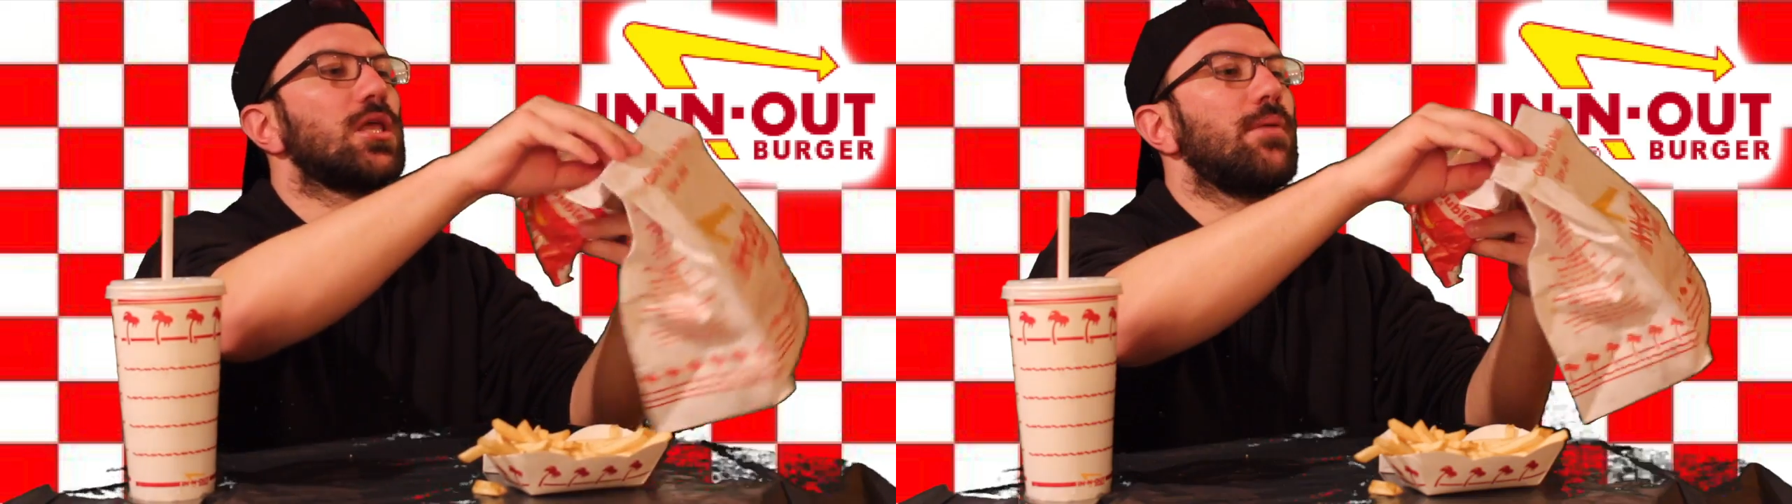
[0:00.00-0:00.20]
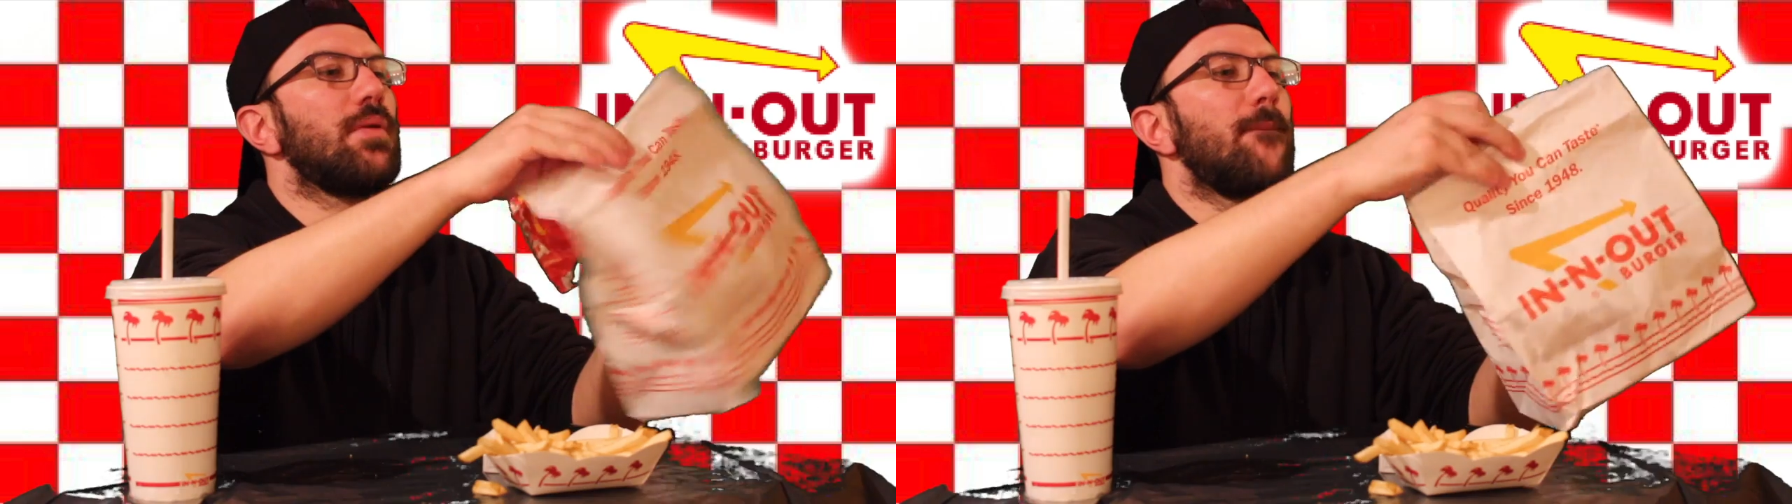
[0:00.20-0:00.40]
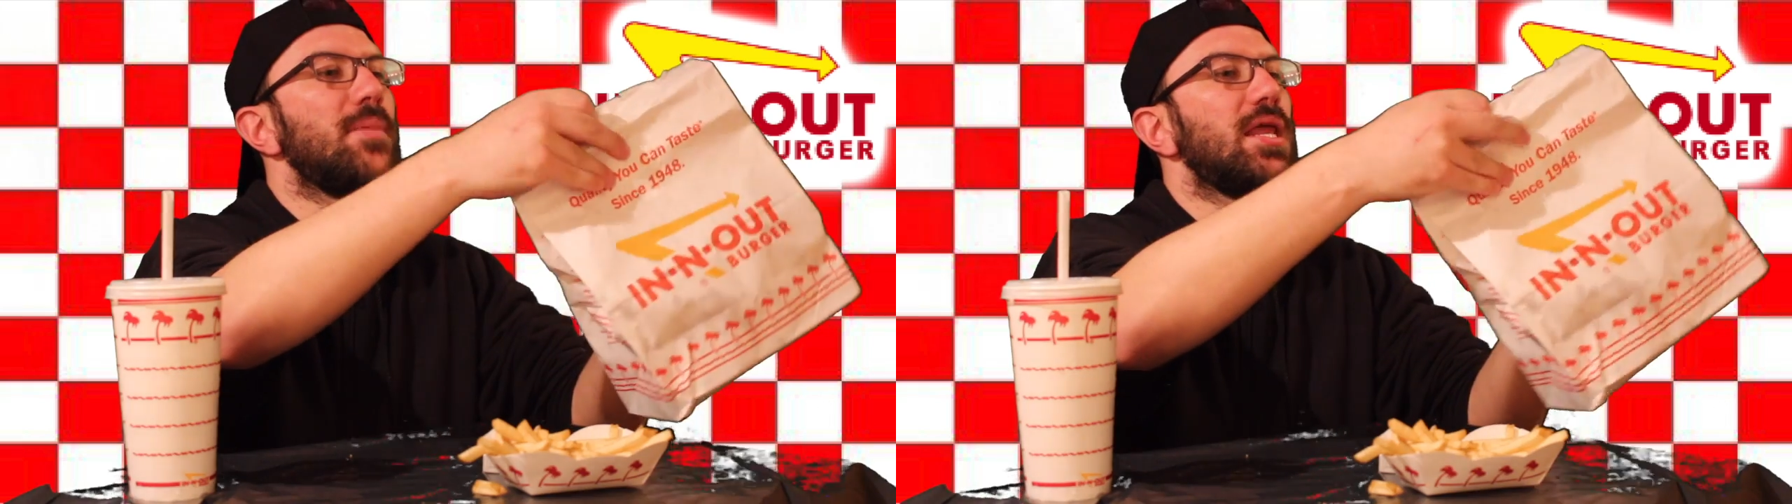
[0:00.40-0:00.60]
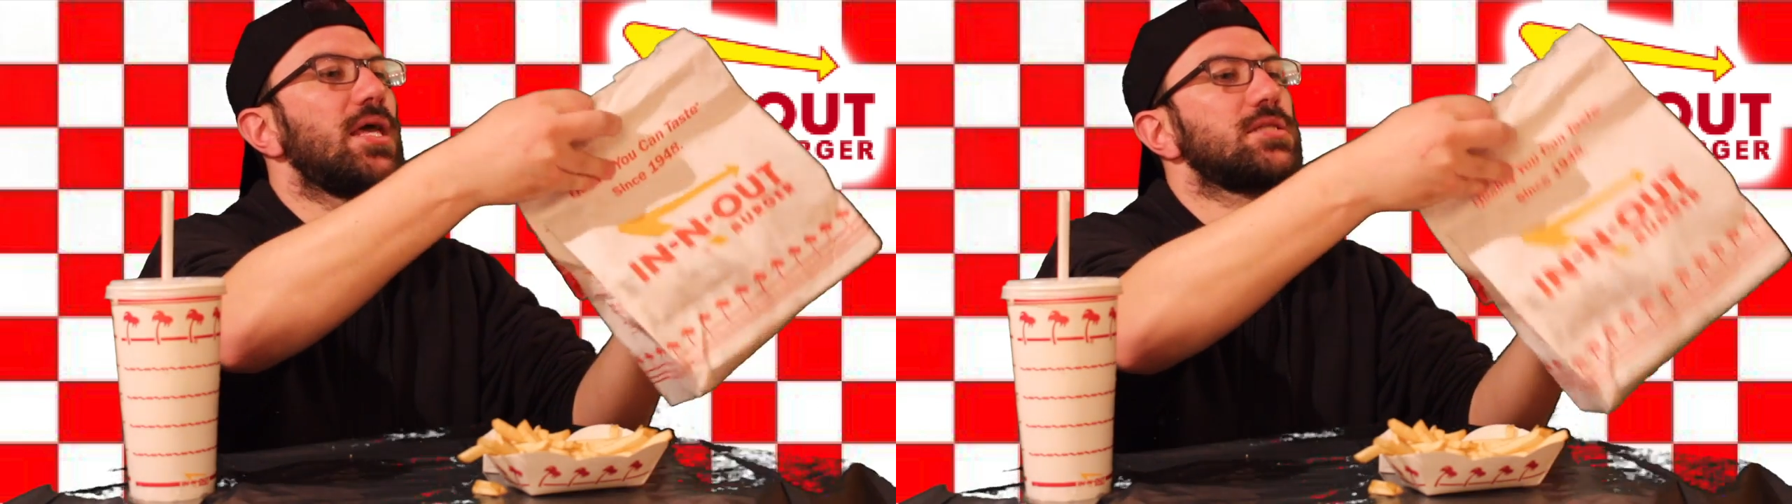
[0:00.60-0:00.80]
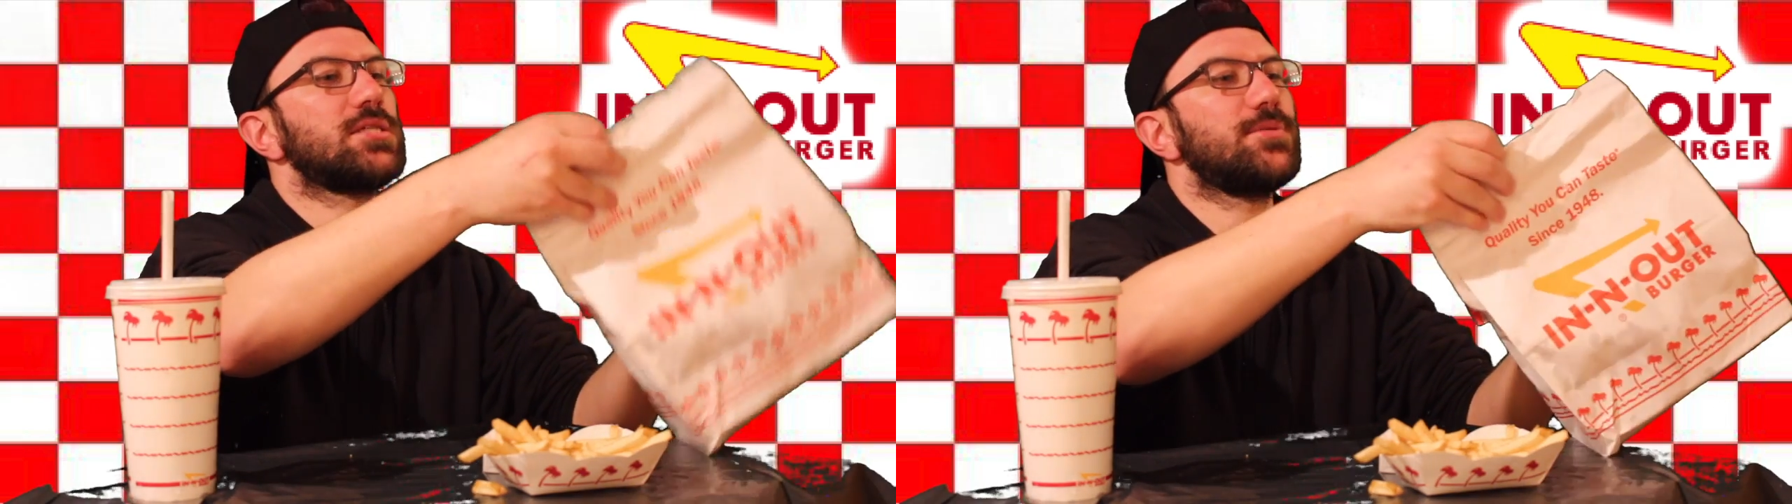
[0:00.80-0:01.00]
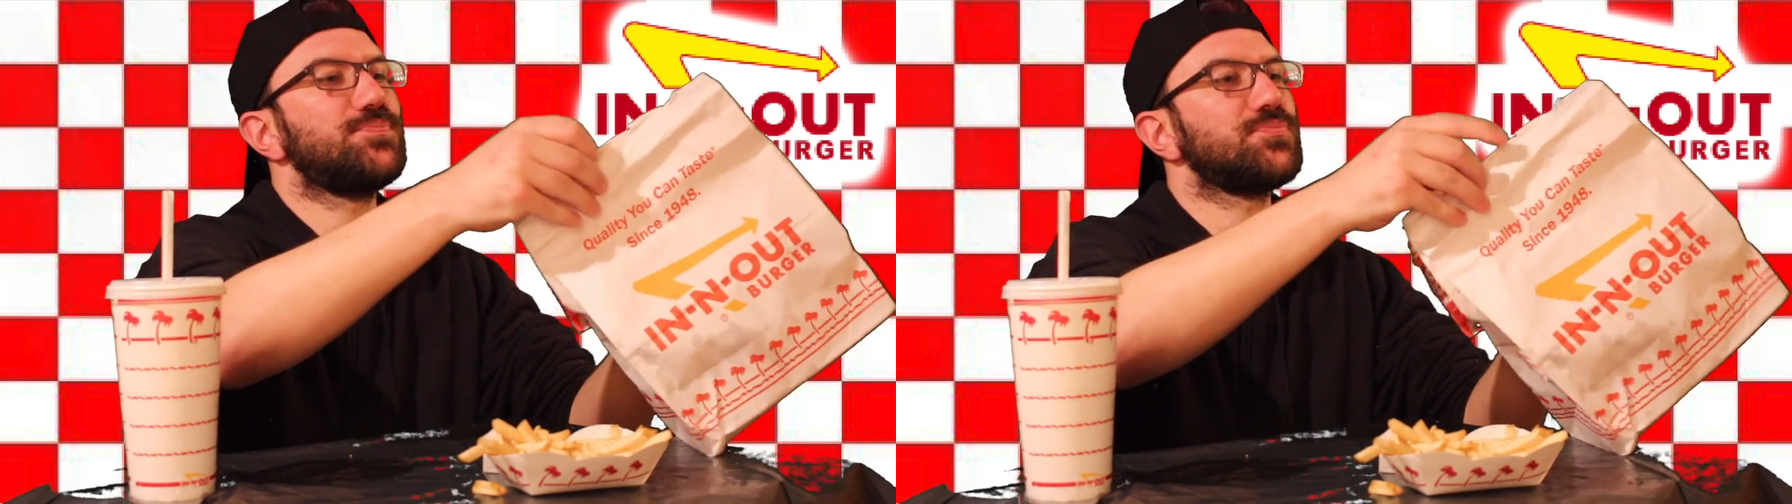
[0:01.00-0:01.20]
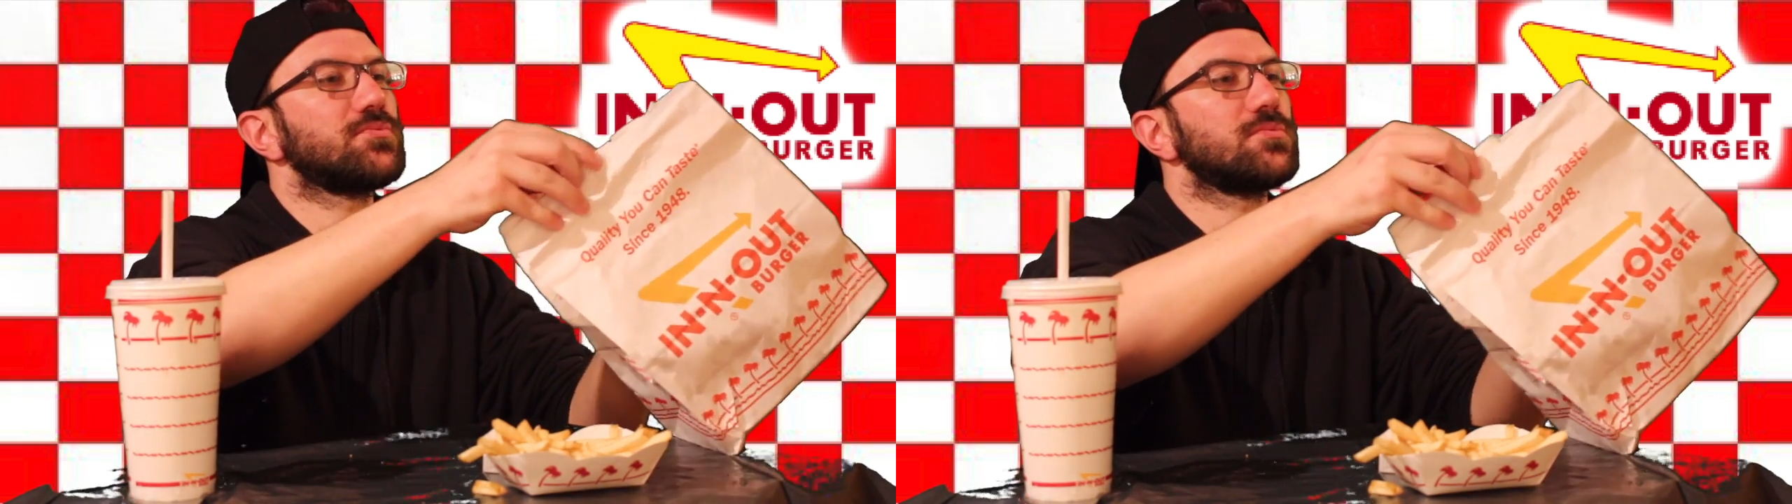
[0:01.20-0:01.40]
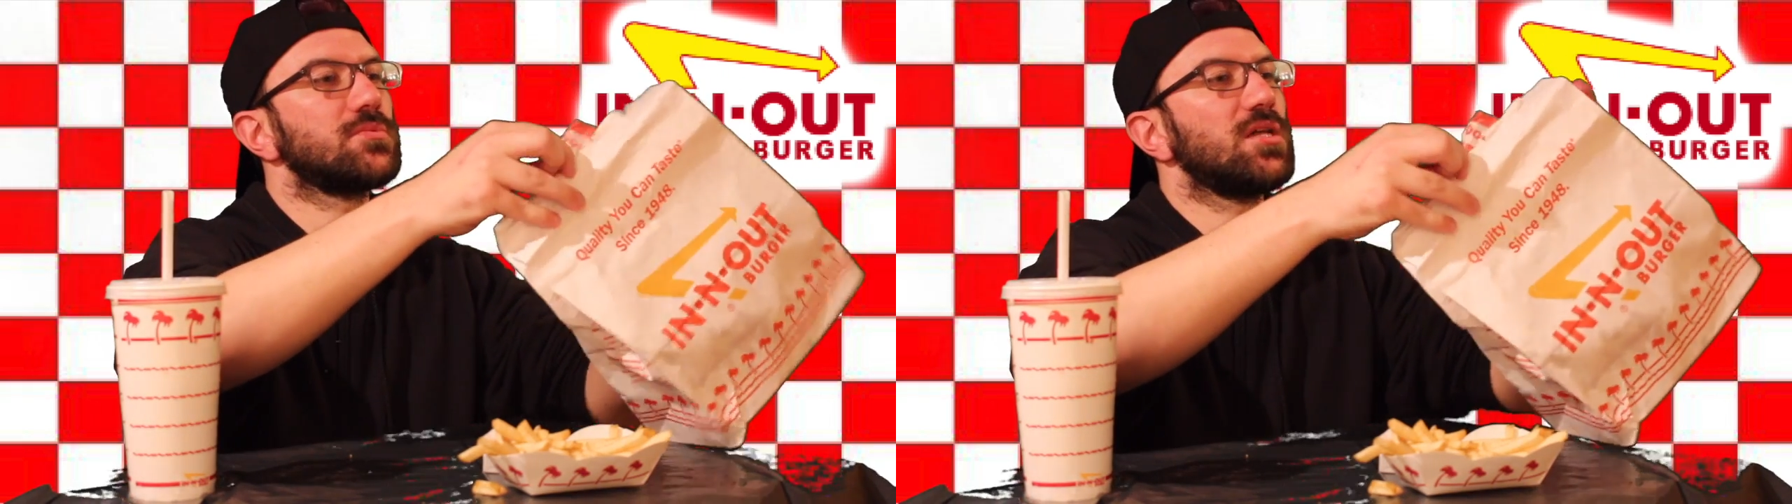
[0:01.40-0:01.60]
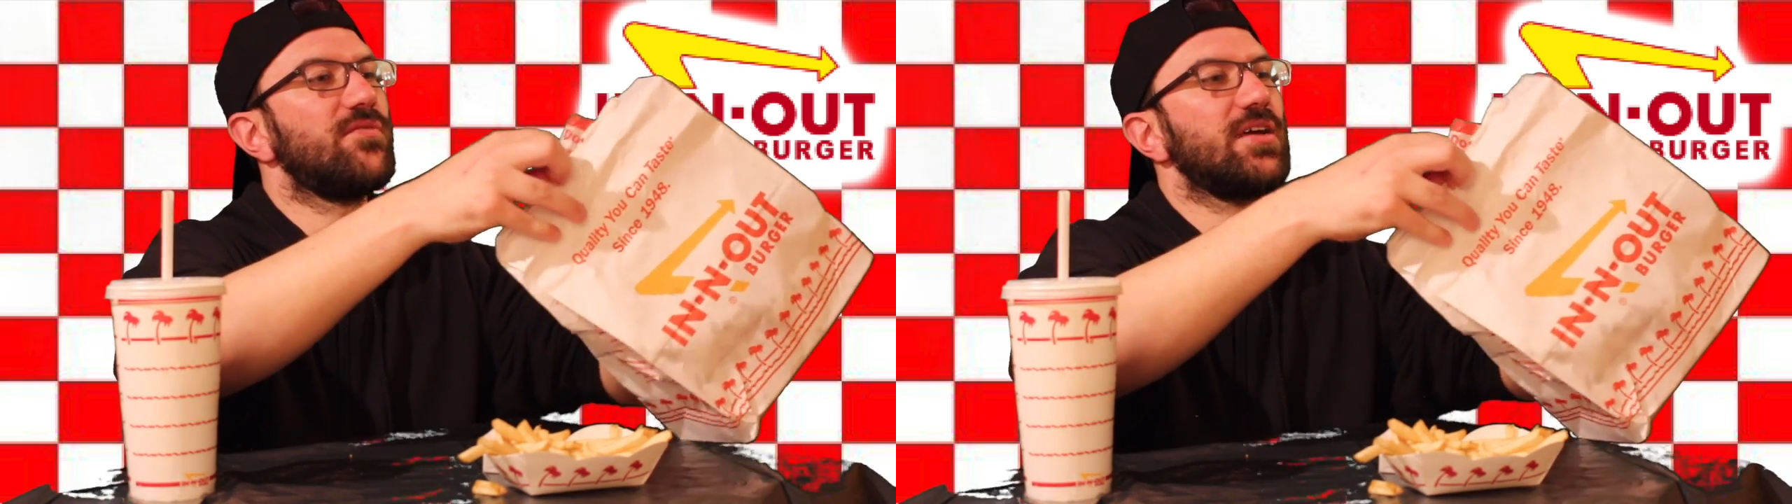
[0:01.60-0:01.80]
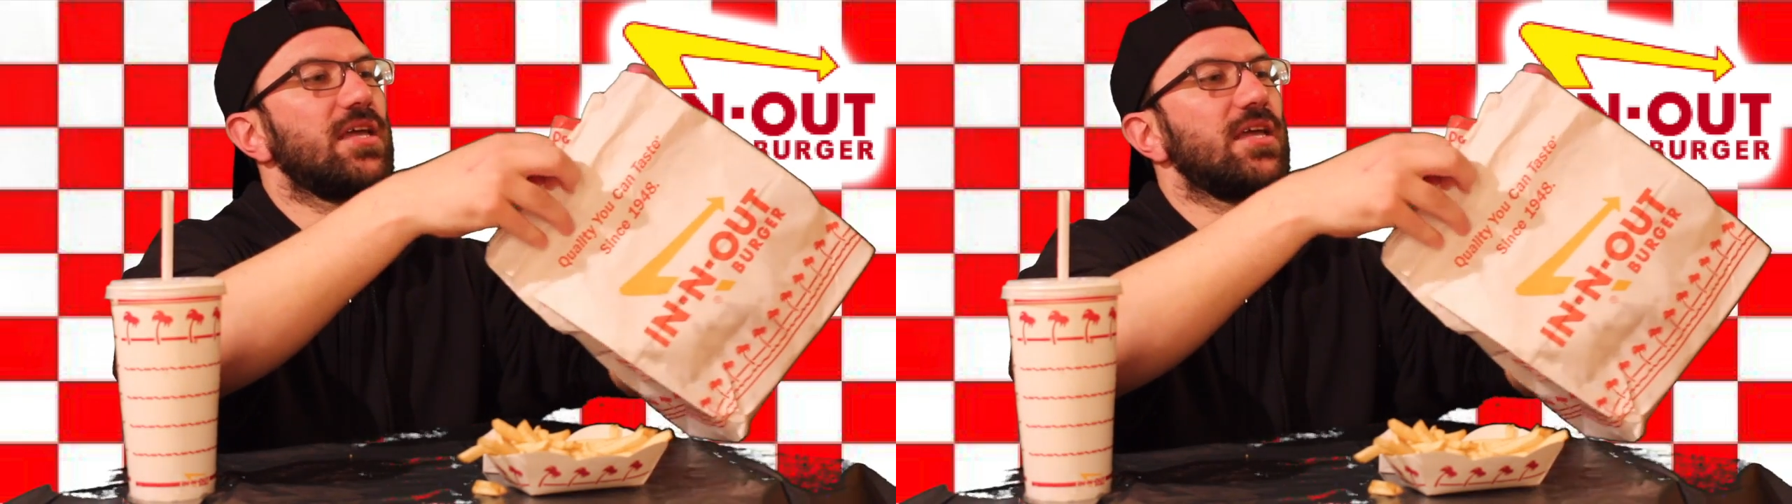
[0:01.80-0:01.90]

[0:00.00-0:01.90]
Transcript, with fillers: Give me a minute. I